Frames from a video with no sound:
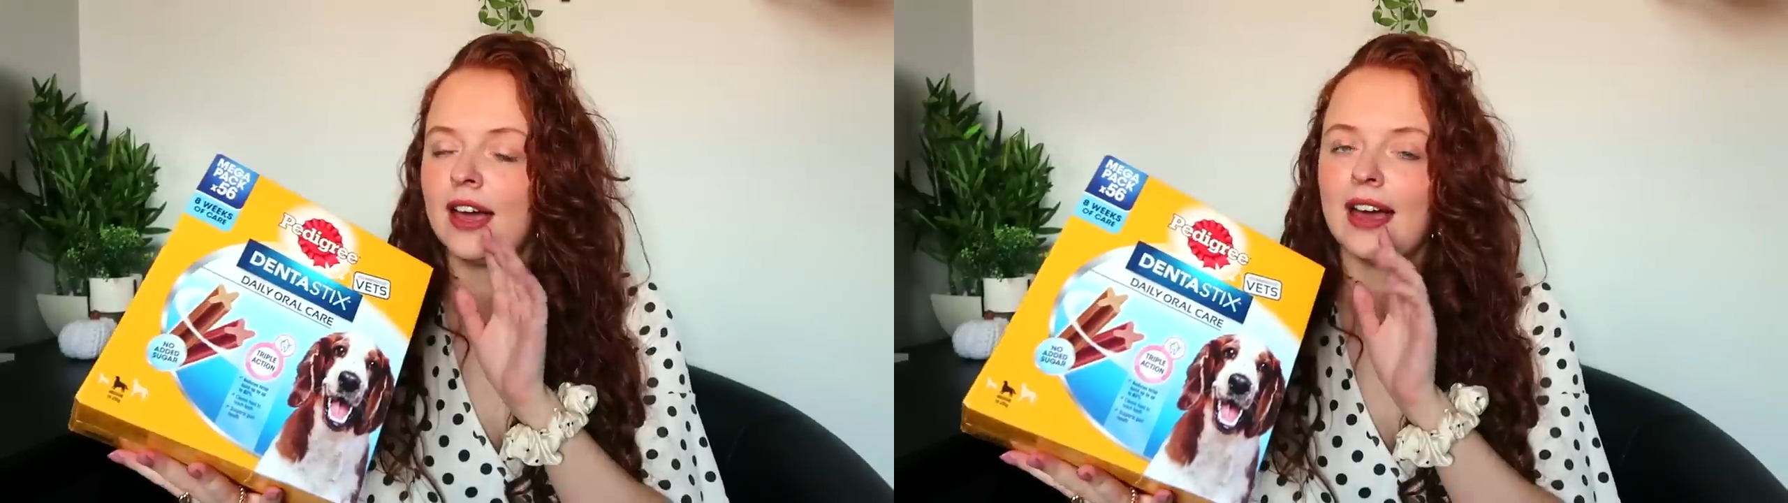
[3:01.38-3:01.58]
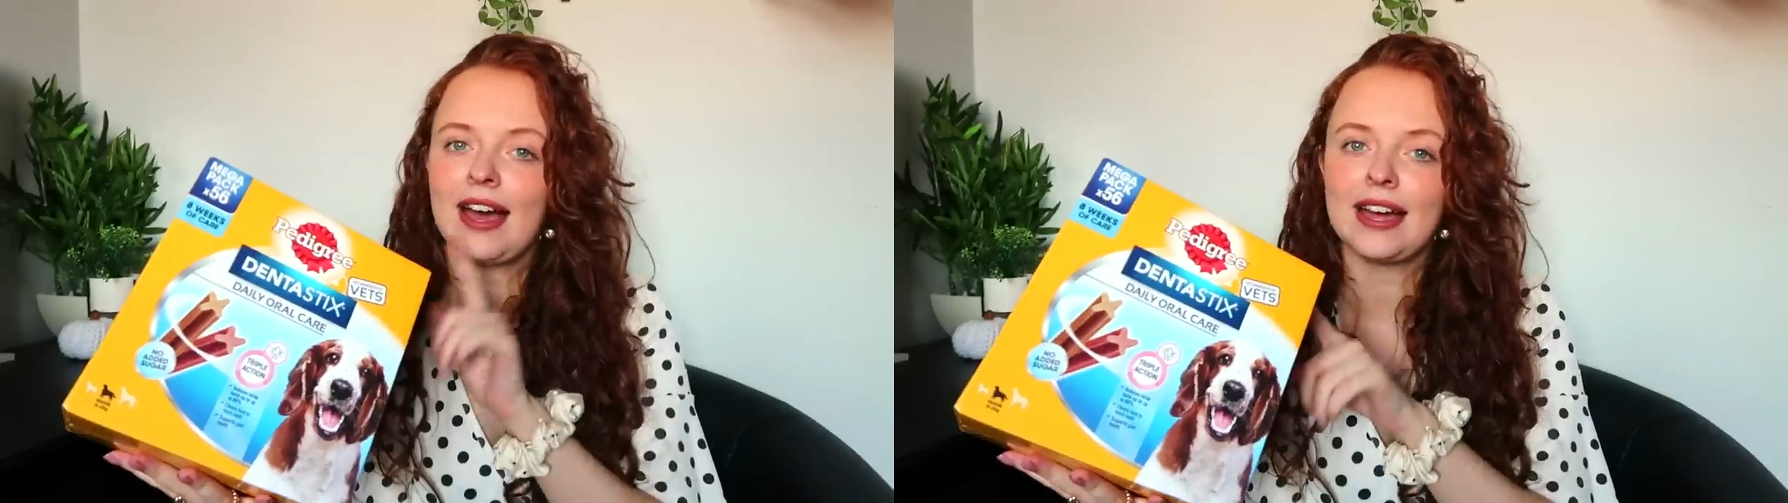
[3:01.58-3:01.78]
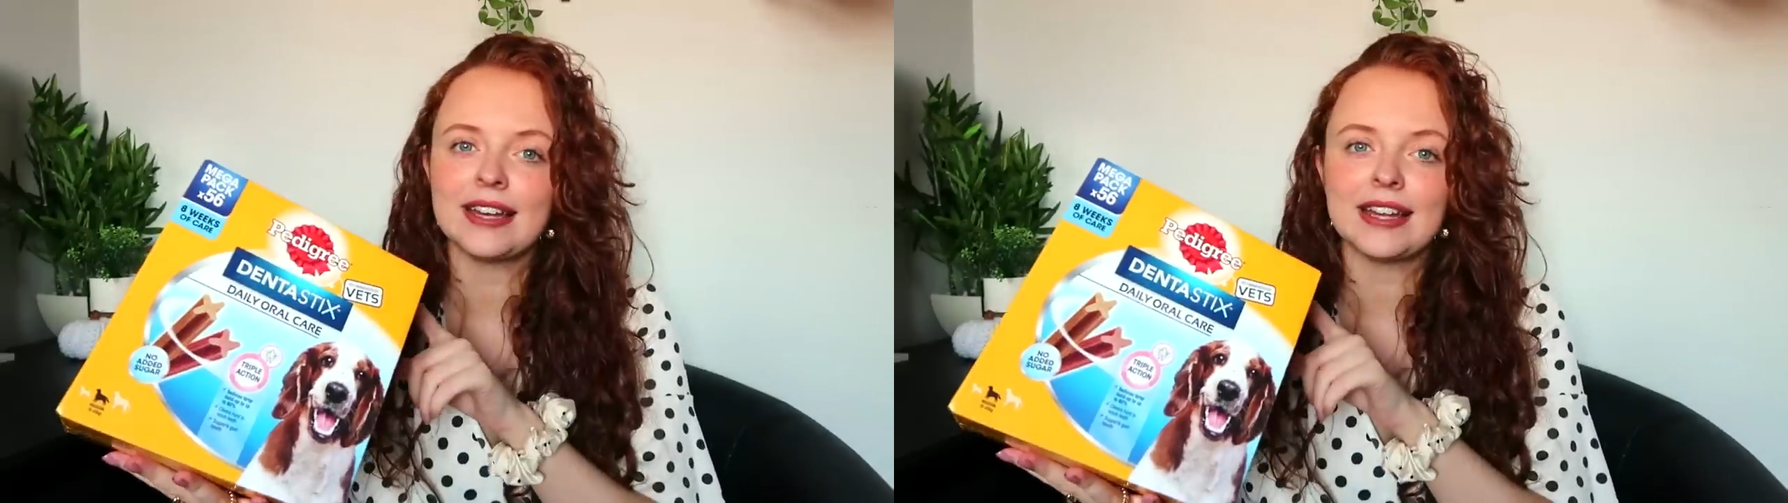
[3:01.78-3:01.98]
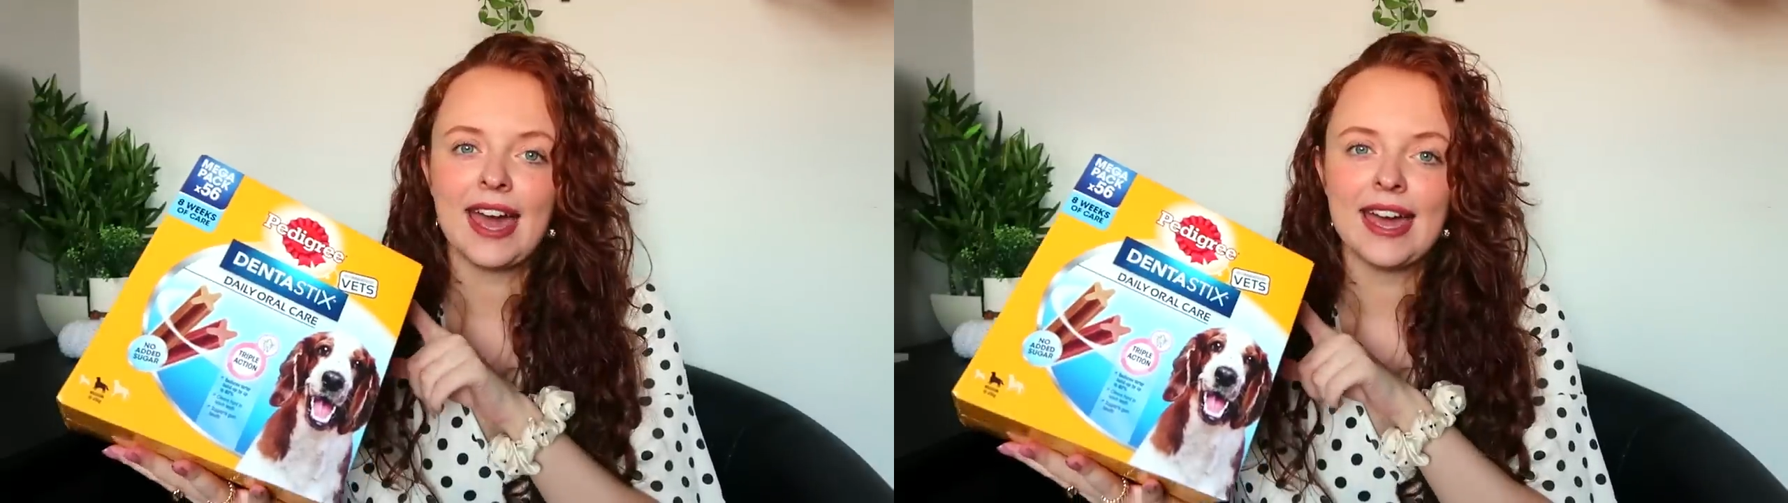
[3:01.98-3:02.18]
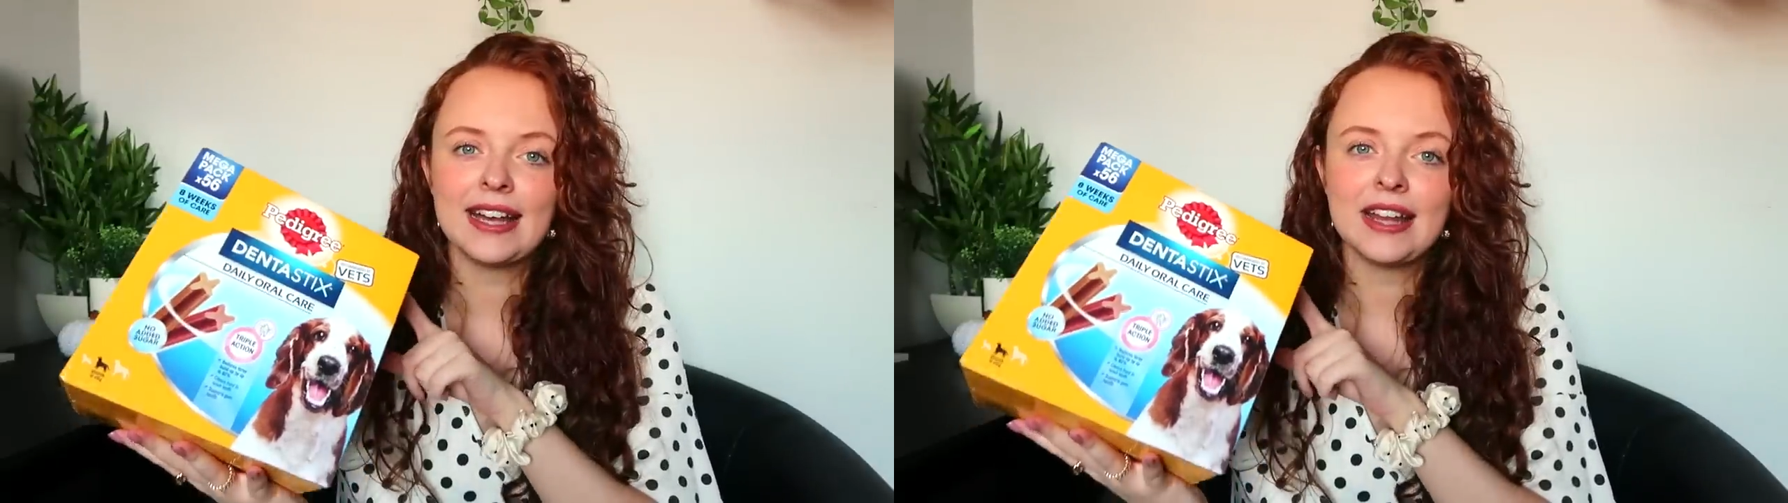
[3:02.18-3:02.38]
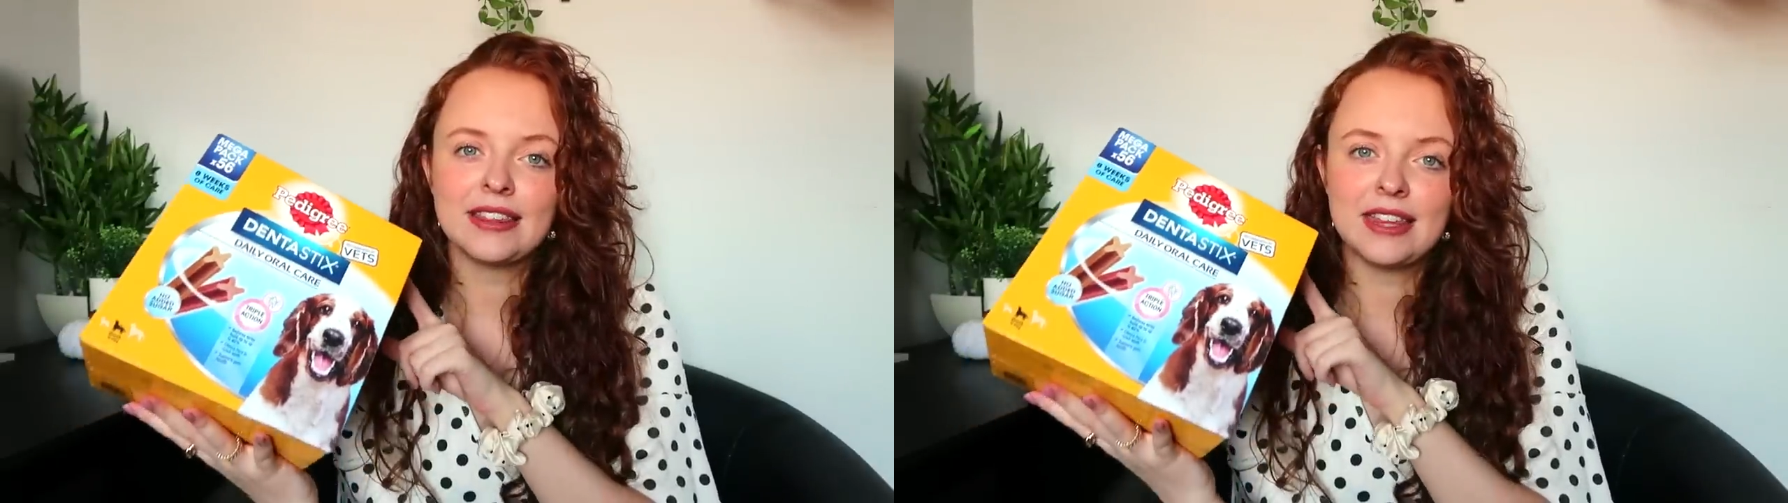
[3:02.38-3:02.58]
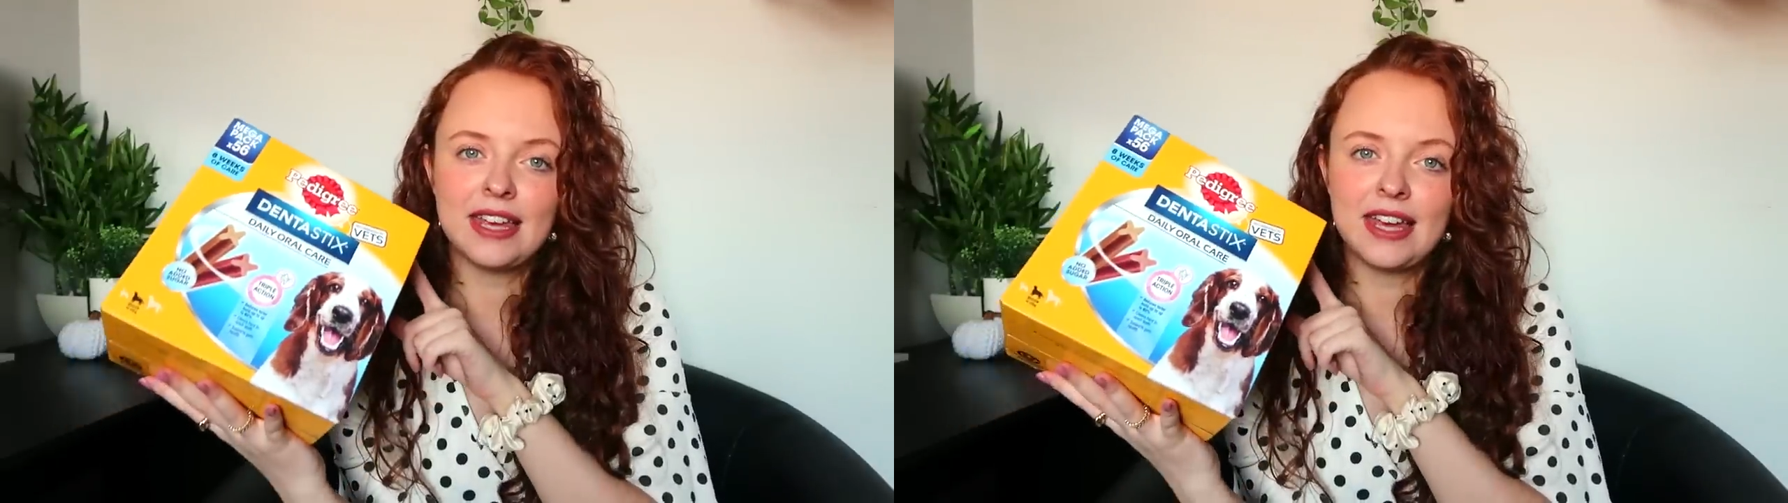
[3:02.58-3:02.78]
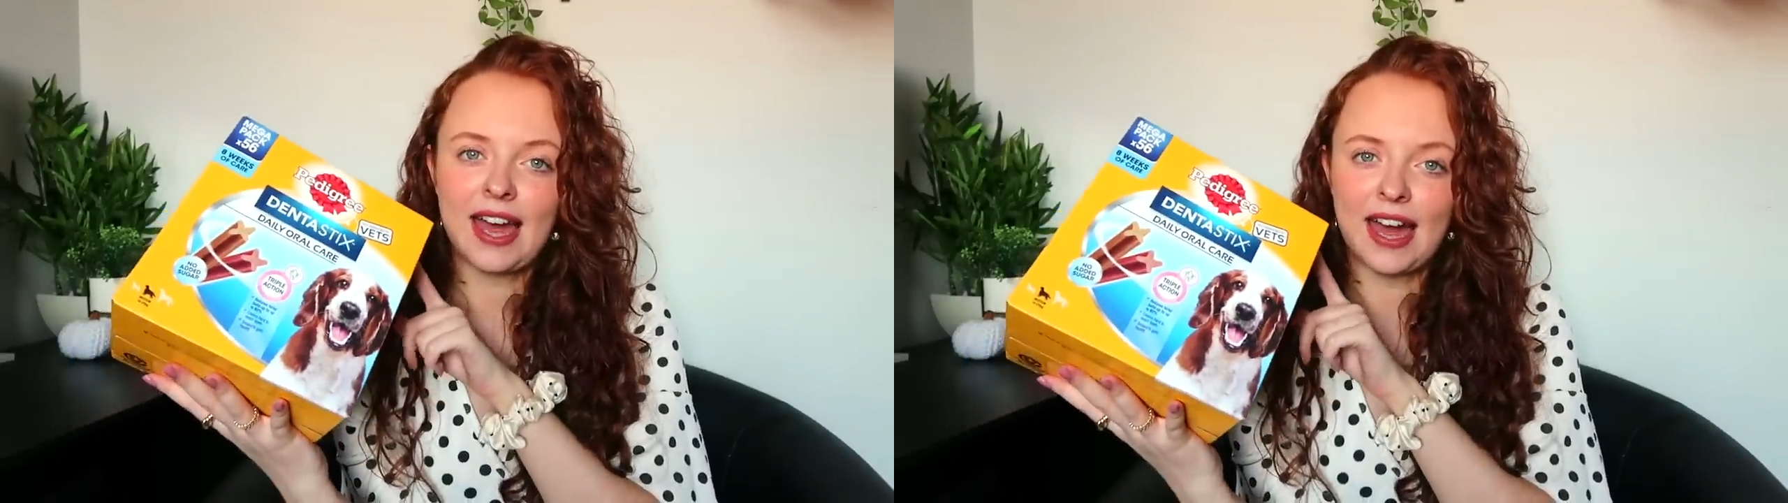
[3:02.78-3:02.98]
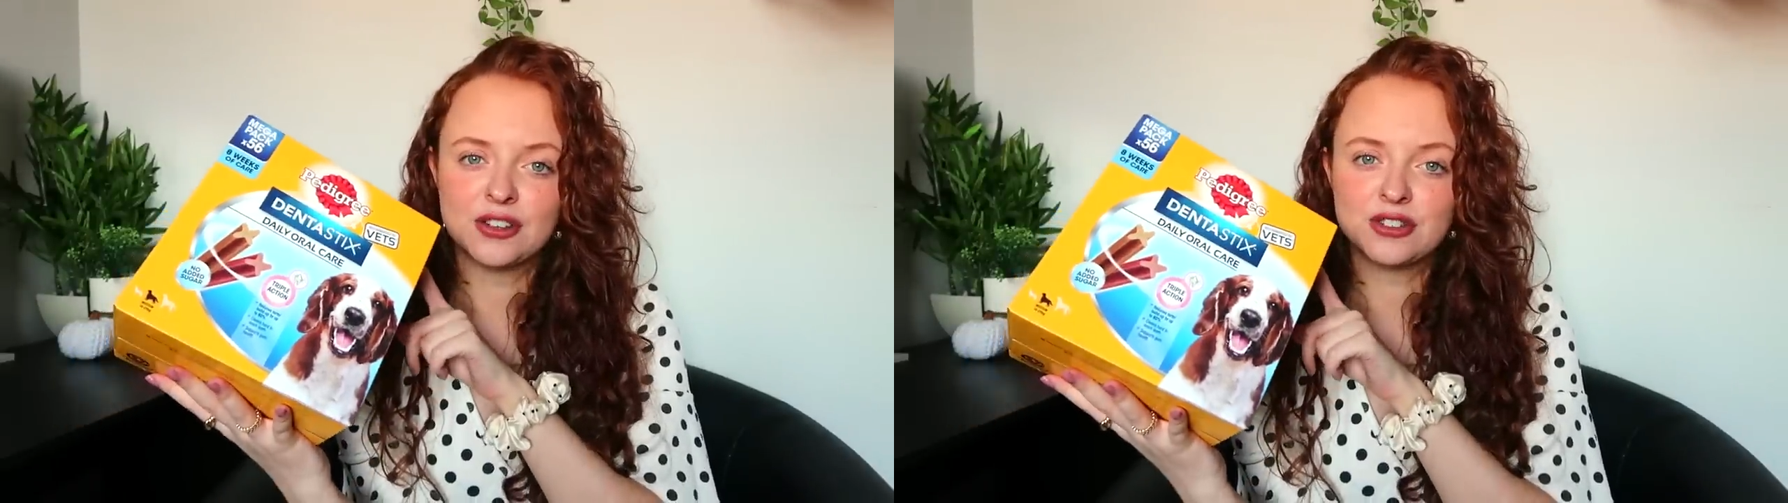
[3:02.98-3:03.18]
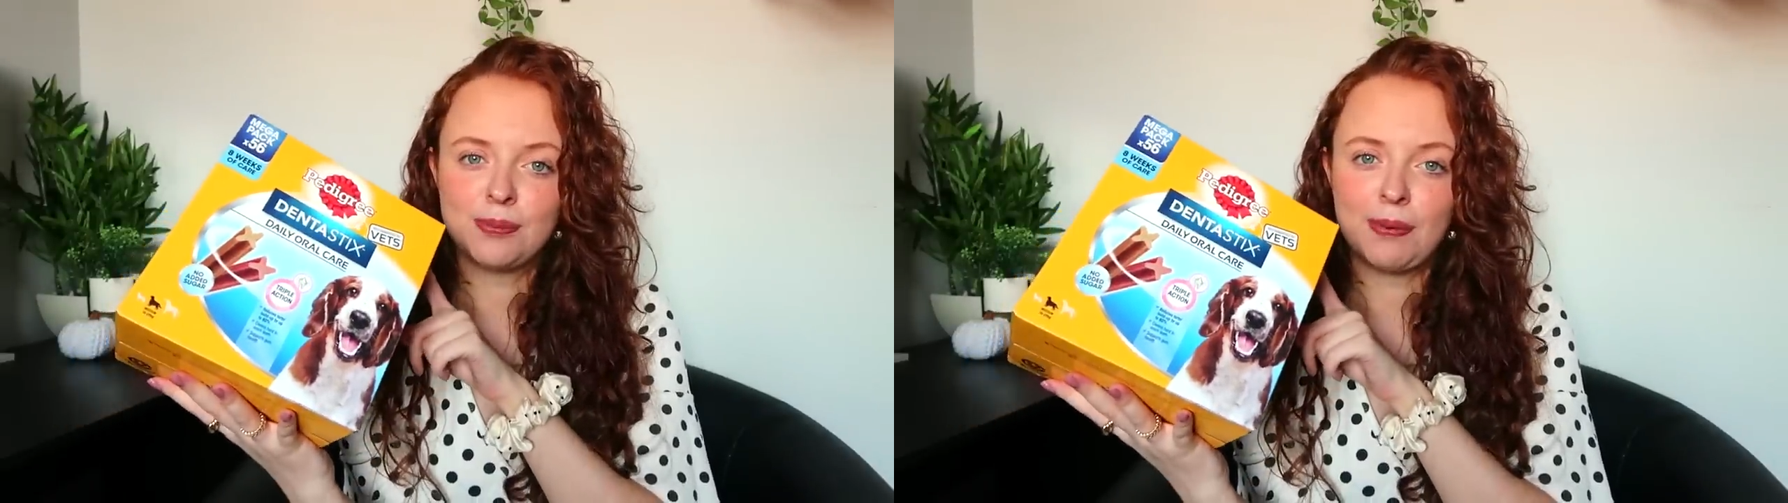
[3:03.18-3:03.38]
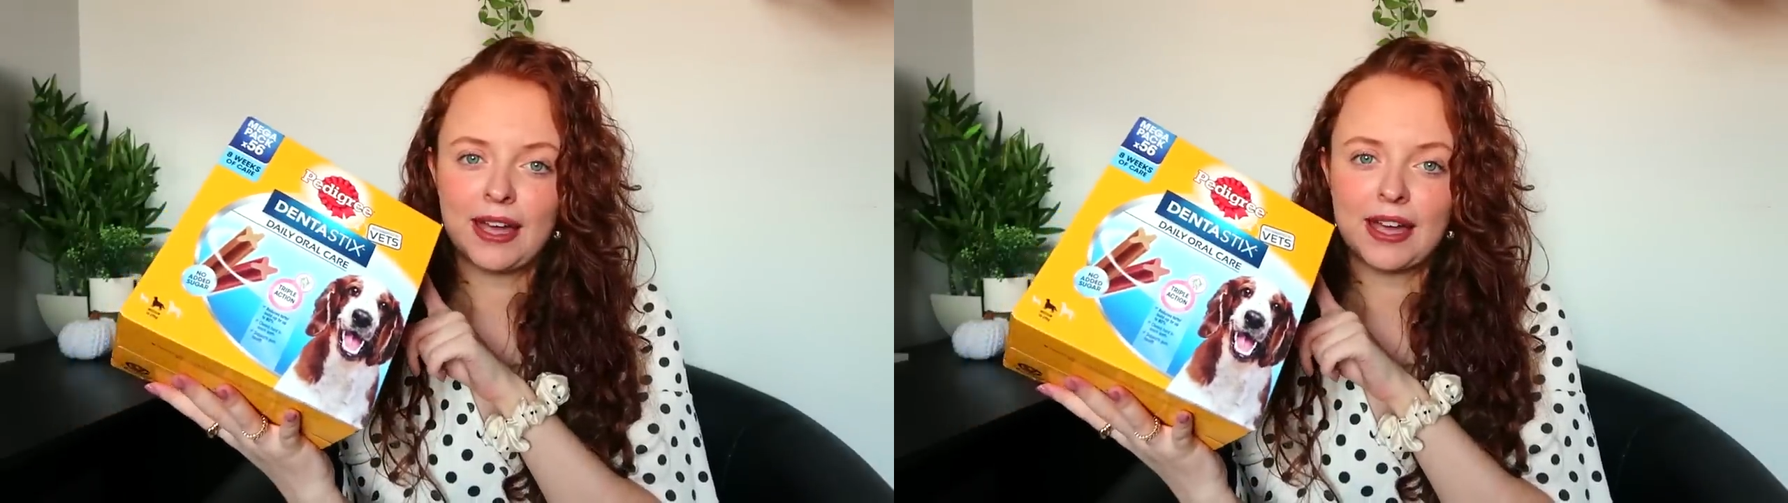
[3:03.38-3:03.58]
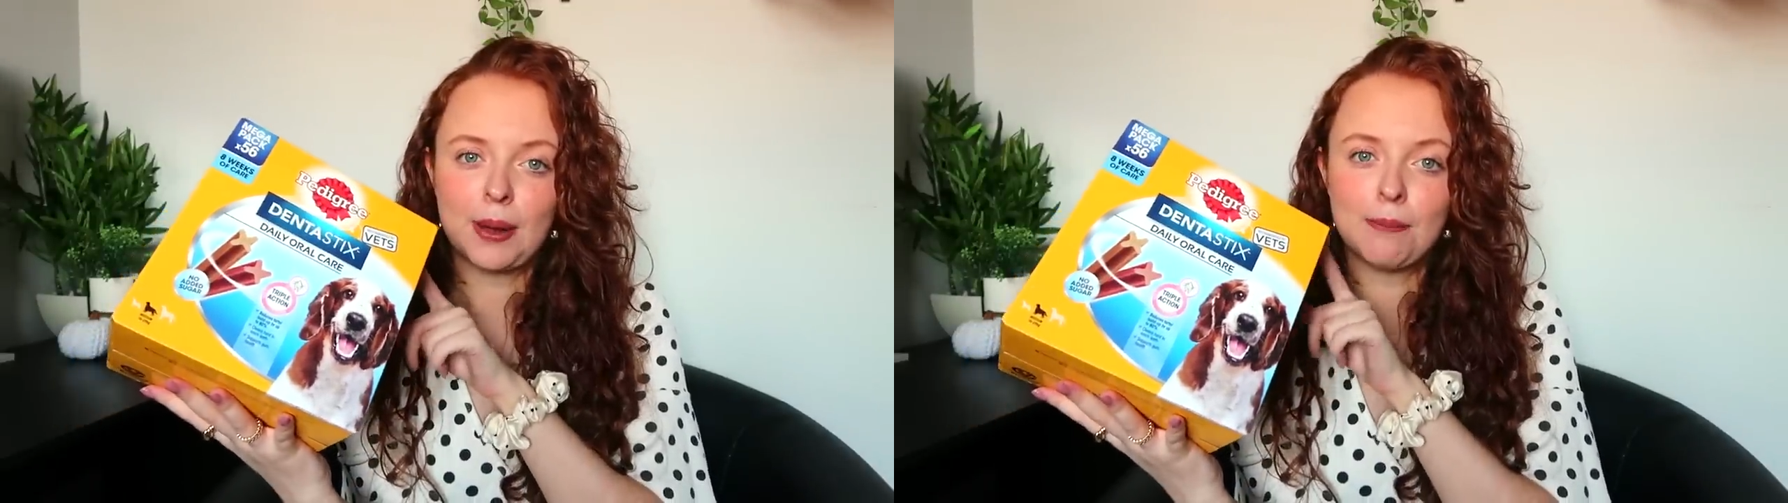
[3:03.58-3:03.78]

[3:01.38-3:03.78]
And getting the extra big